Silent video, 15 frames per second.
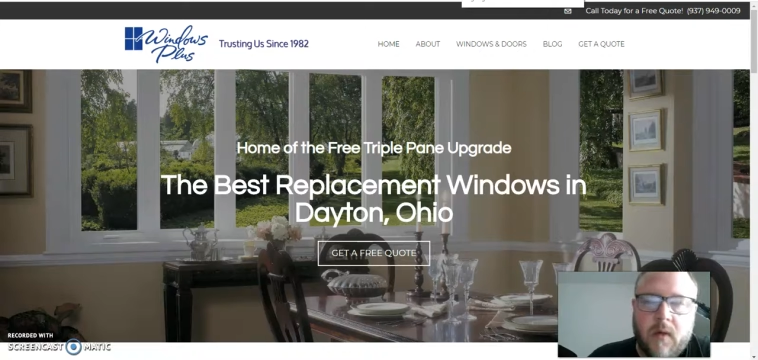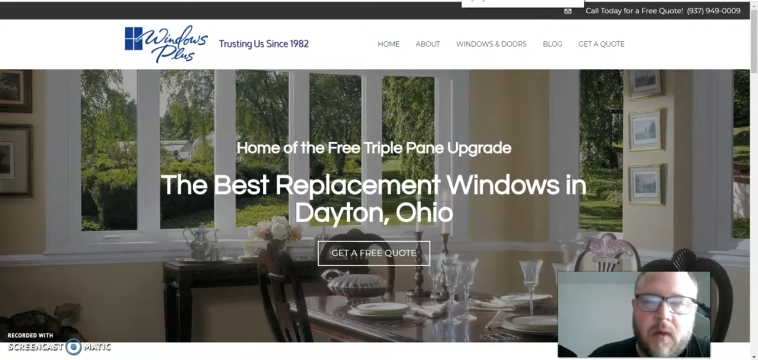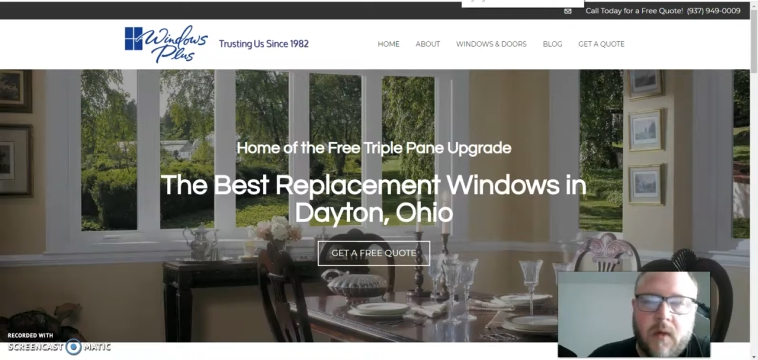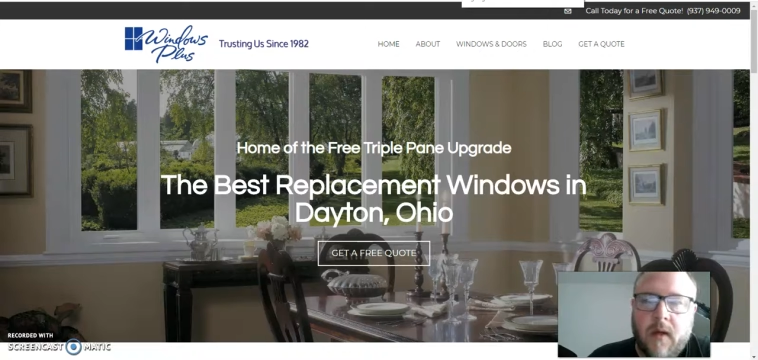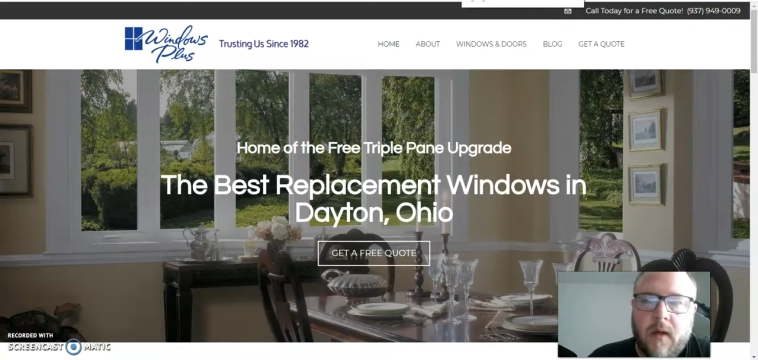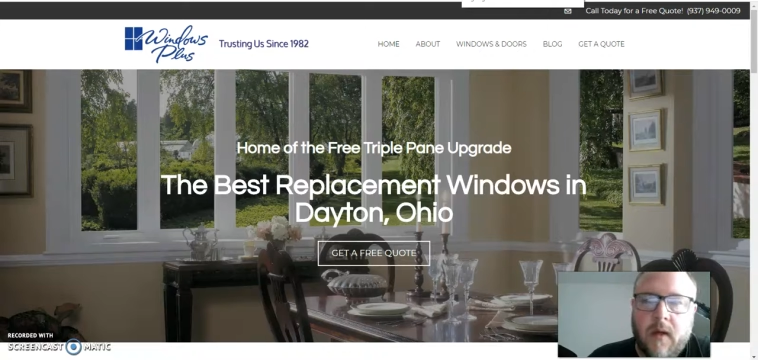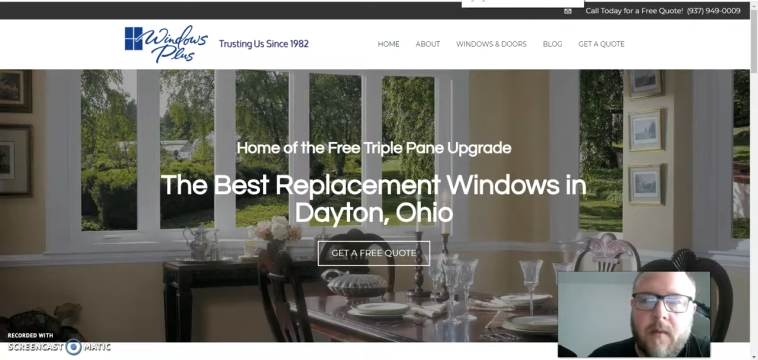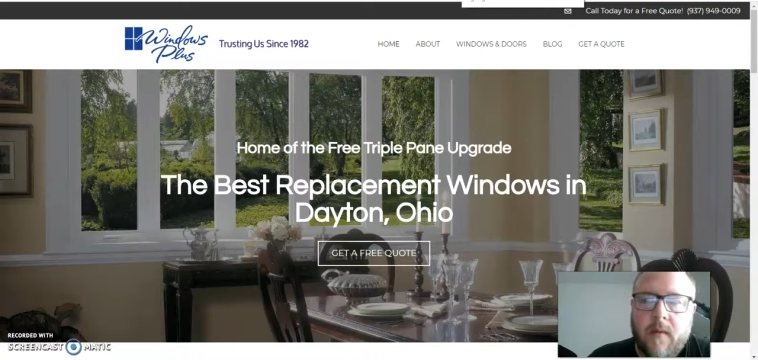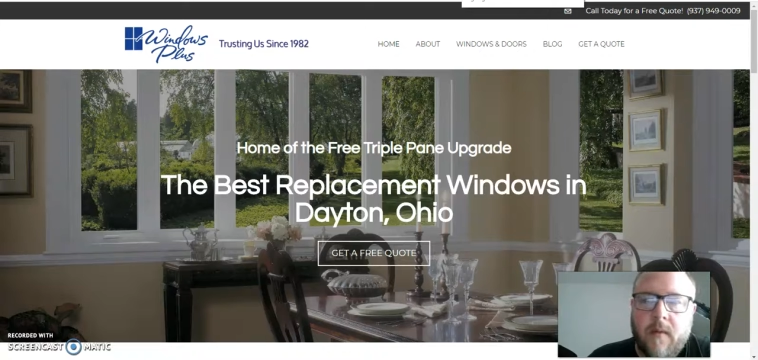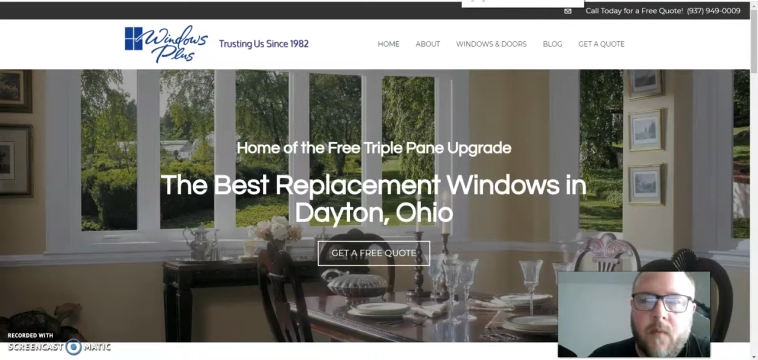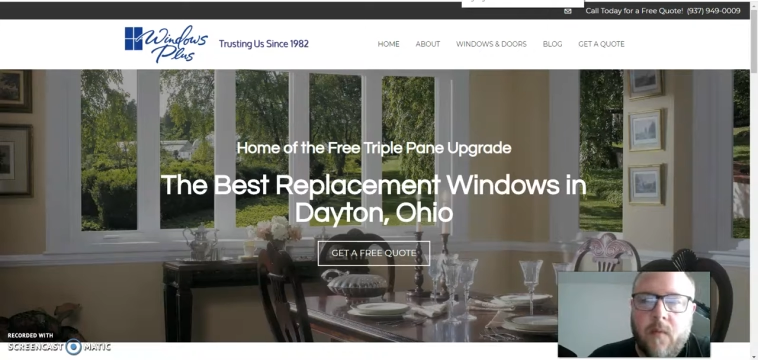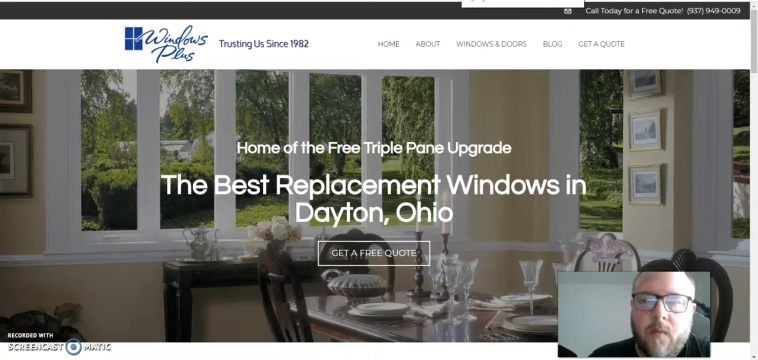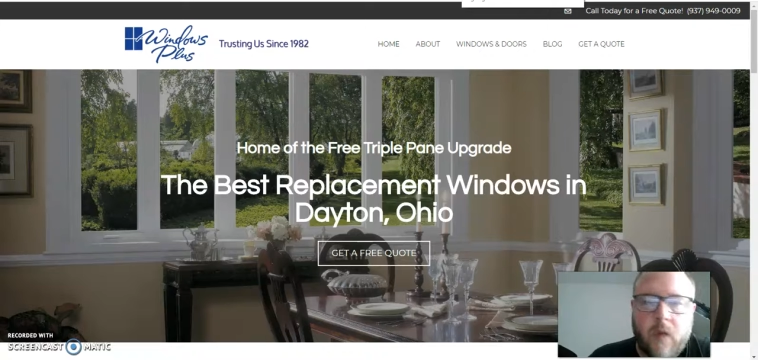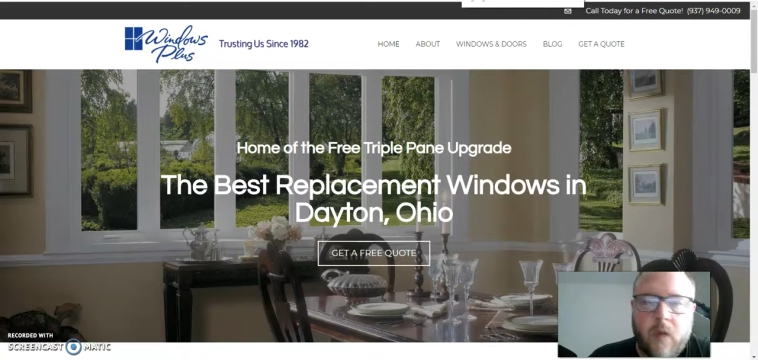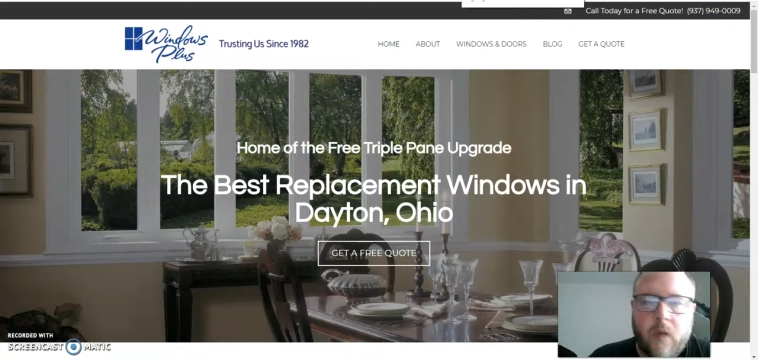
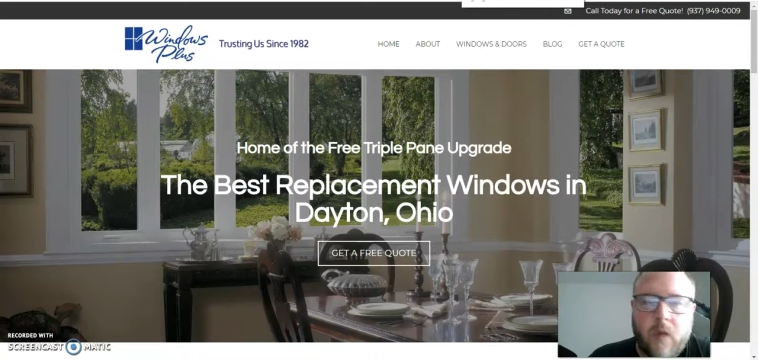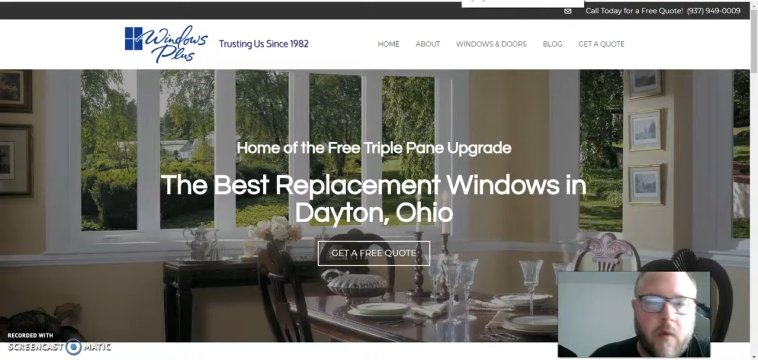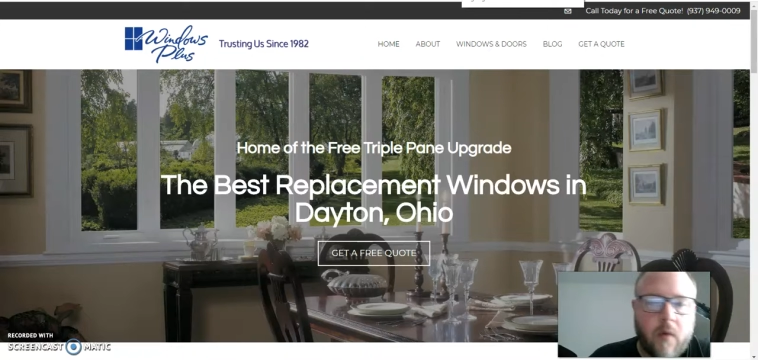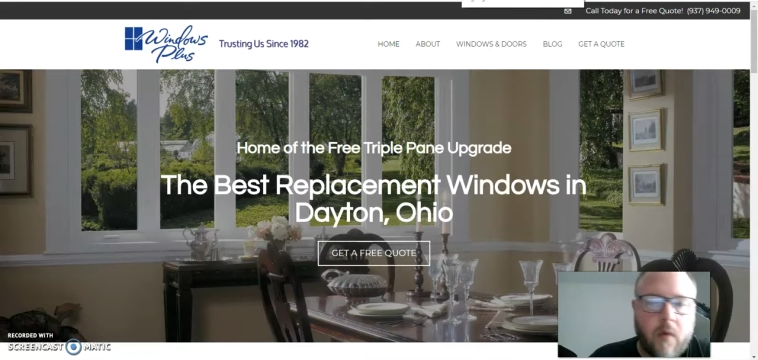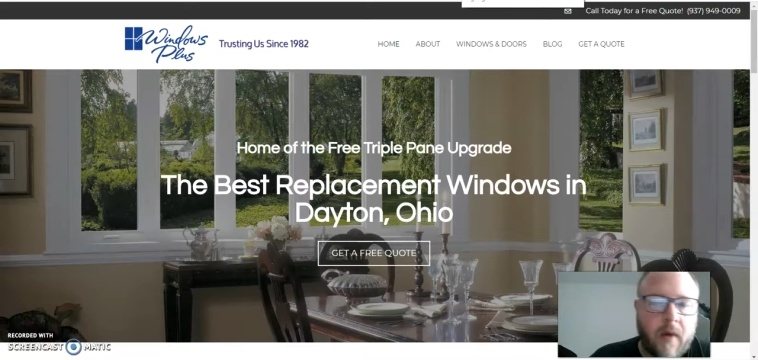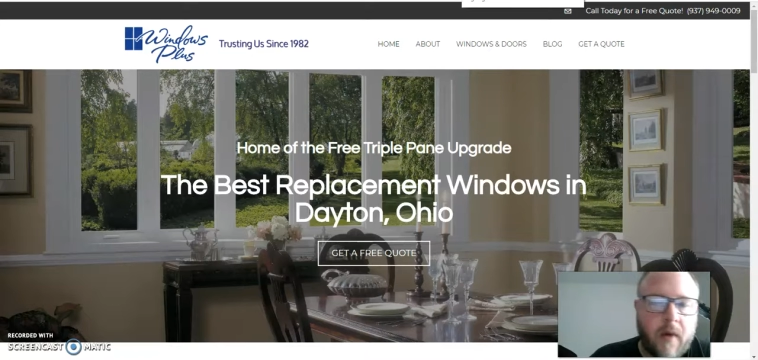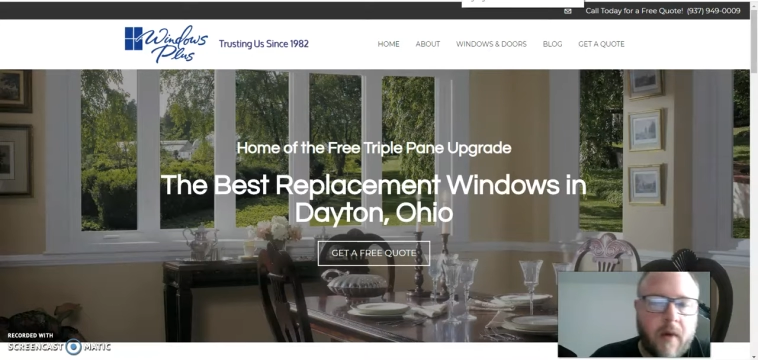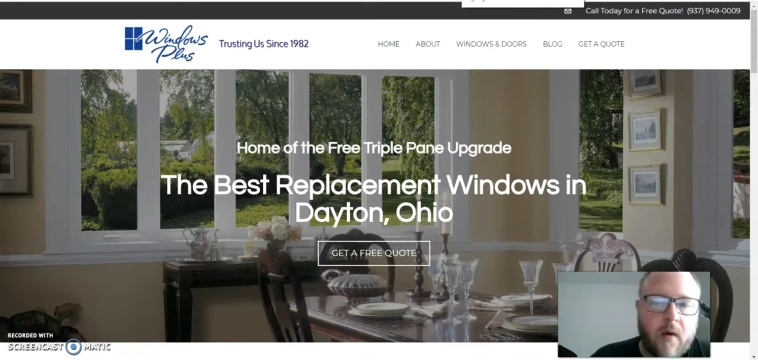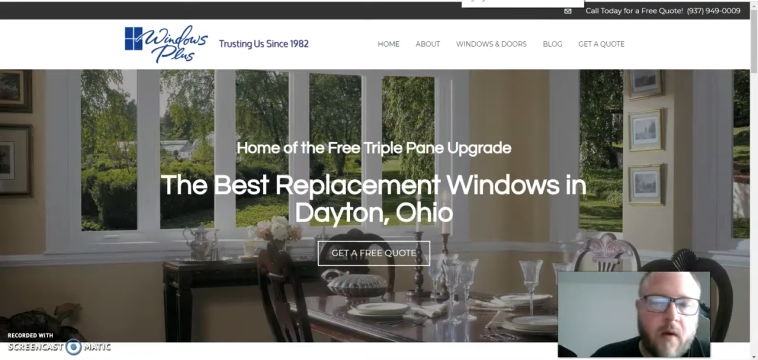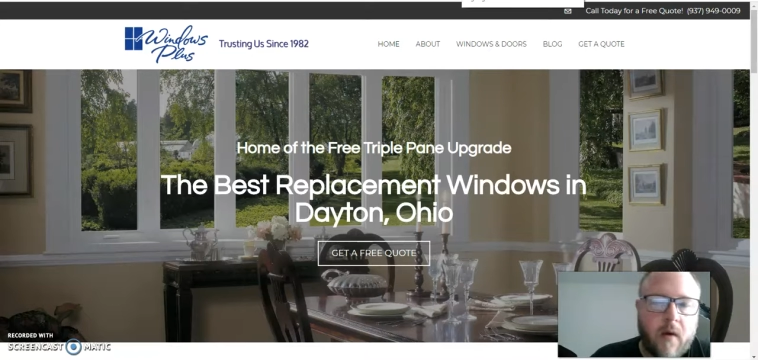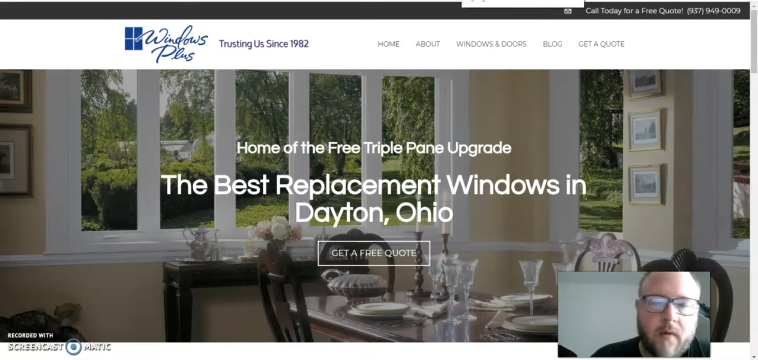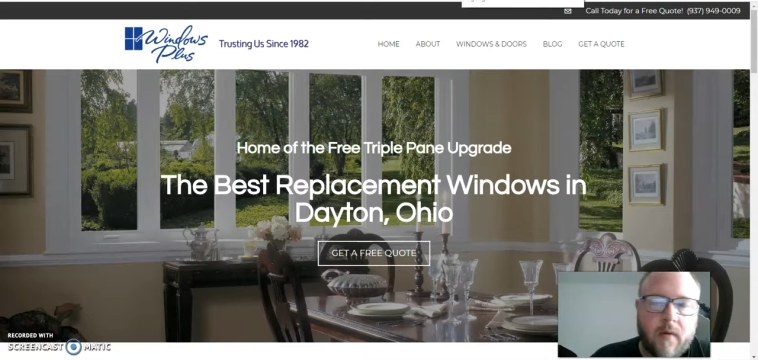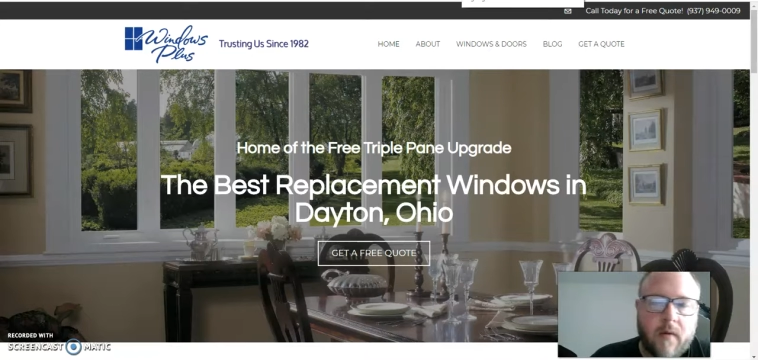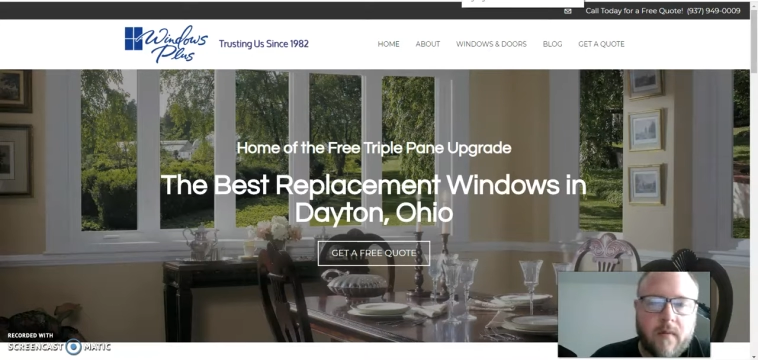window repair,